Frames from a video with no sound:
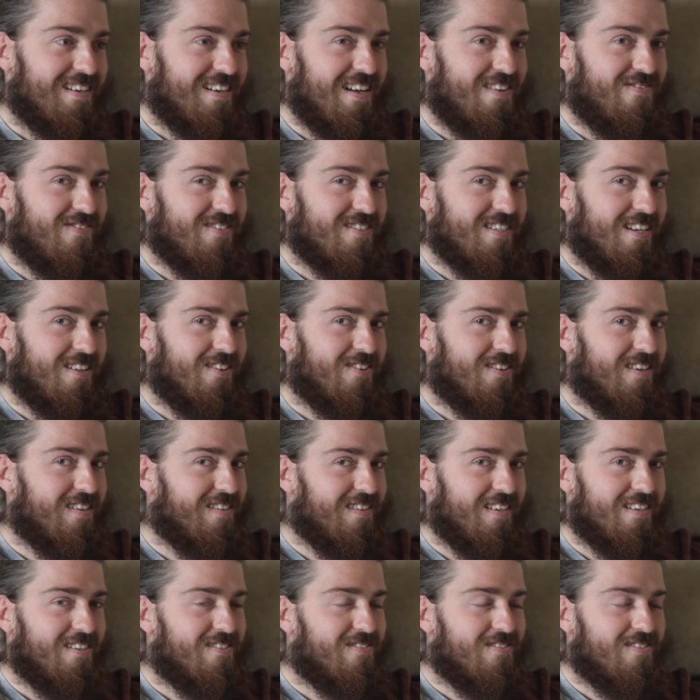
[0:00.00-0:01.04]
Everyone's like
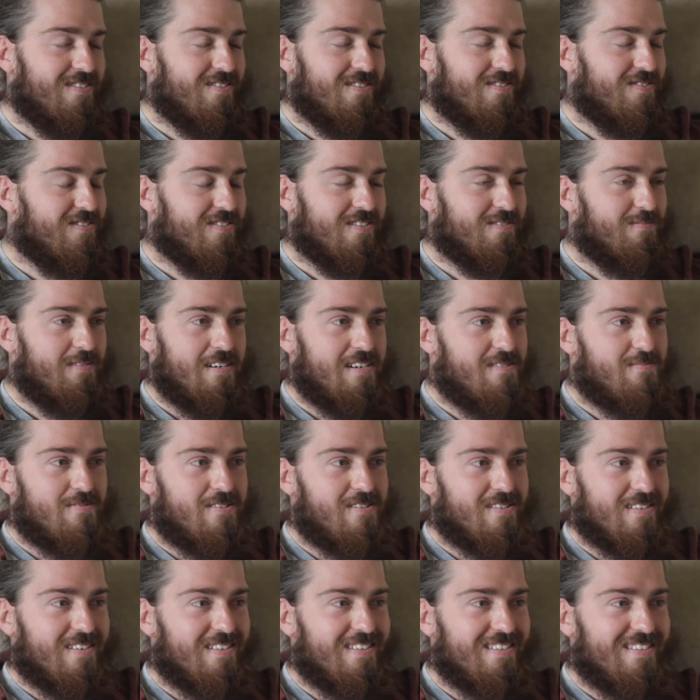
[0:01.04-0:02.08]
looking at, who the fuck's Martin
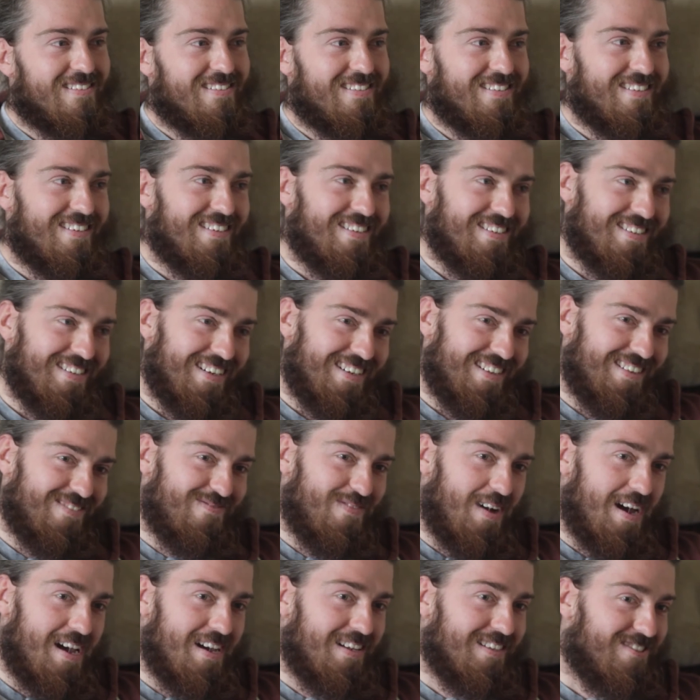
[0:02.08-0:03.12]
Morgan? And then
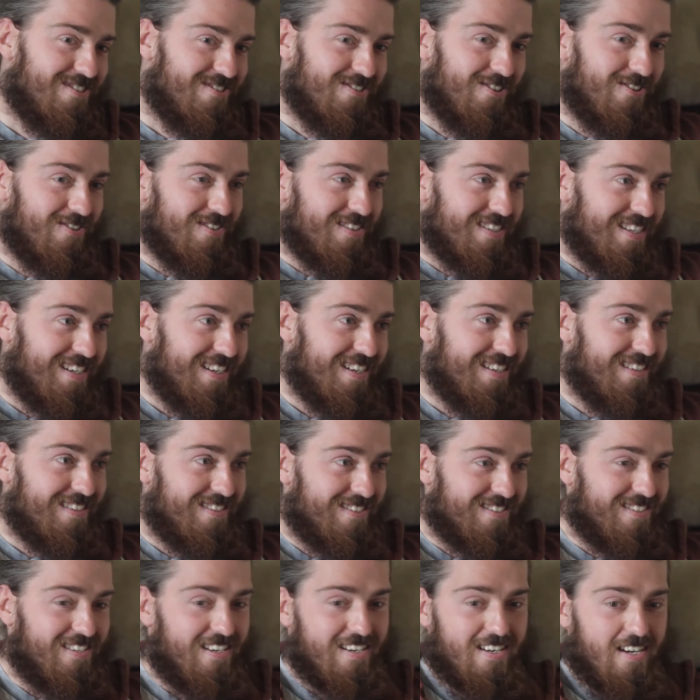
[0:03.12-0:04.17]
Martin strolls in,
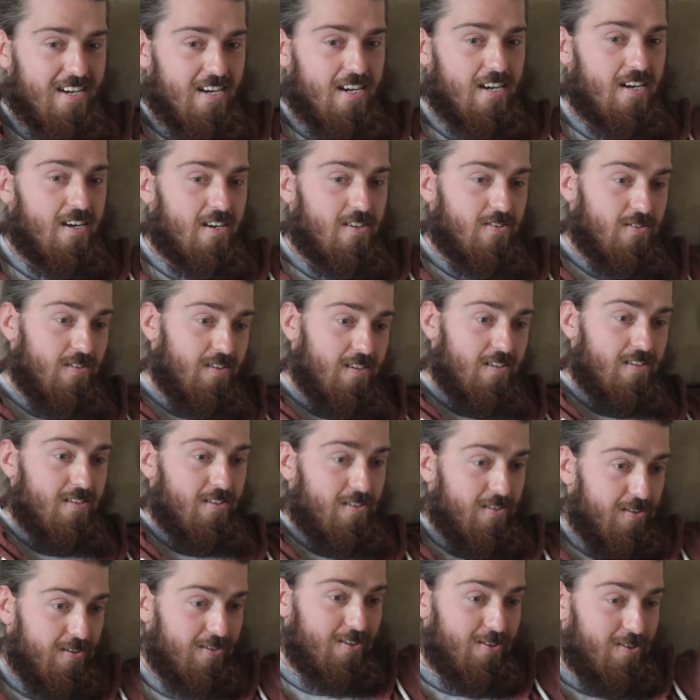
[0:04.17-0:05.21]
just like, what is
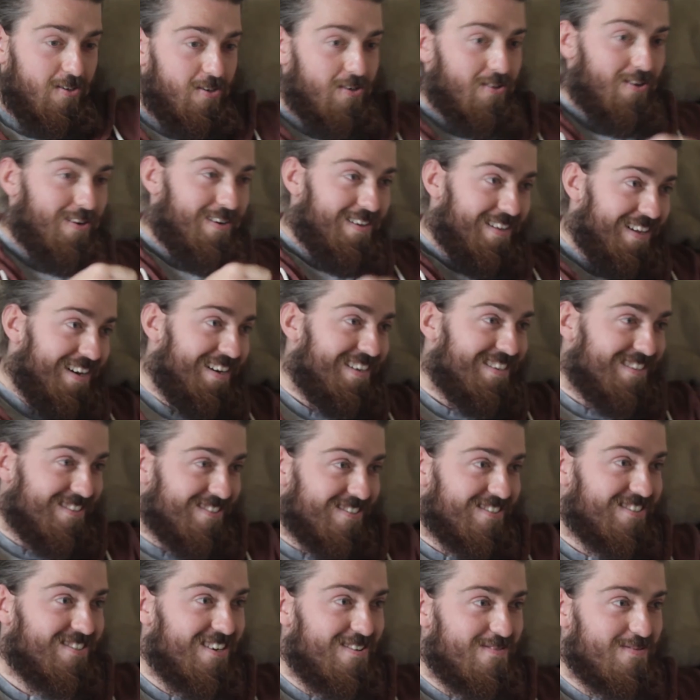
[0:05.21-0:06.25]
that? Like,
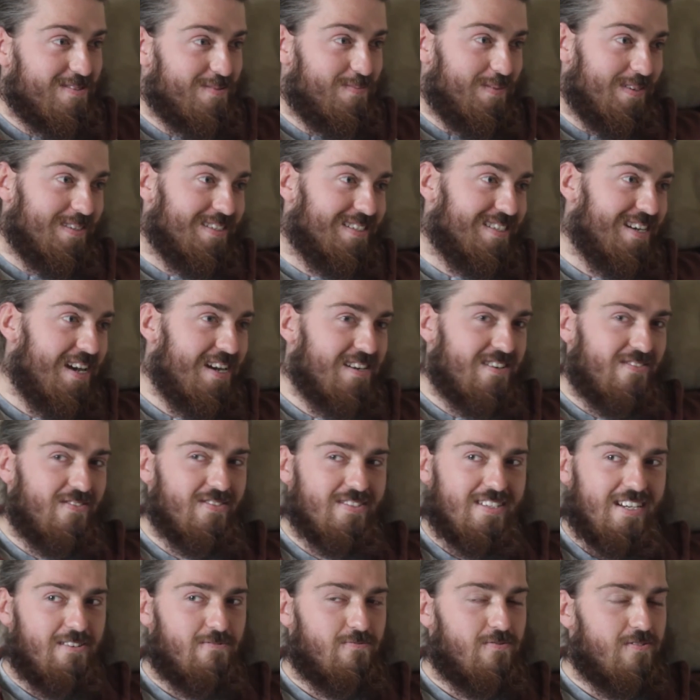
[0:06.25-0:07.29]
someone's up on stage,
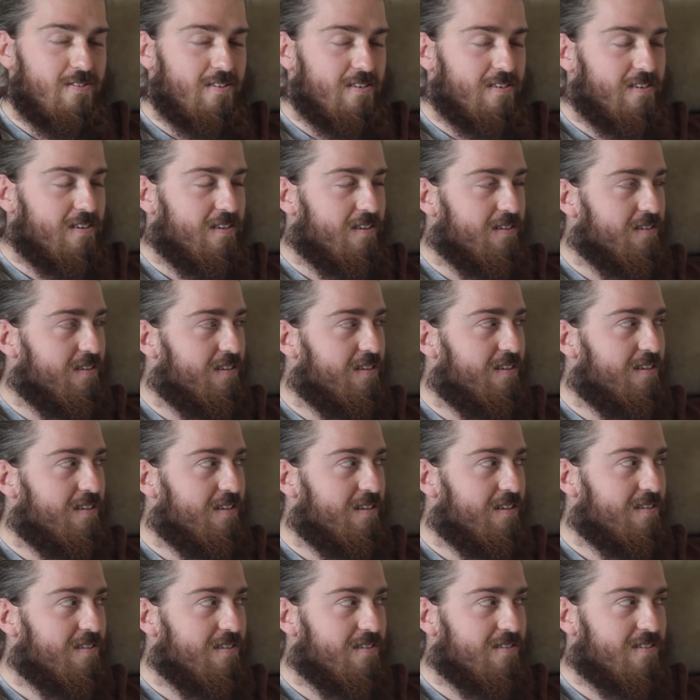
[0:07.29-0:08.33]
everyone's like, what on
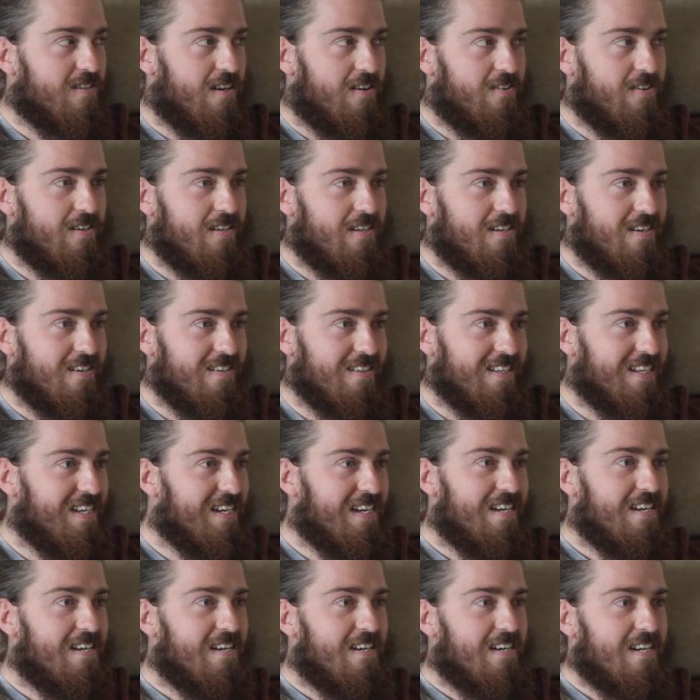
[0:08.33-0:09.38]
earth is going on?
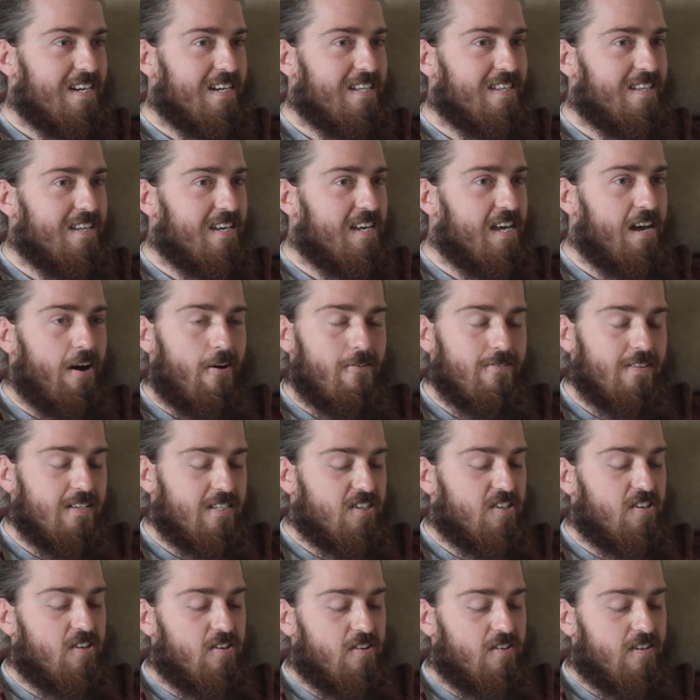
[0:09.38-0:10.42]
And it only
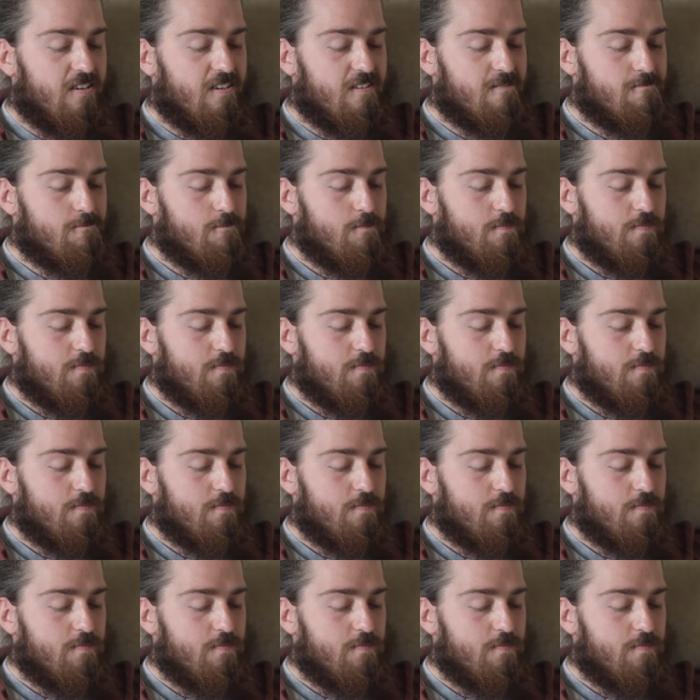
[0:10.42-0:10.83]
took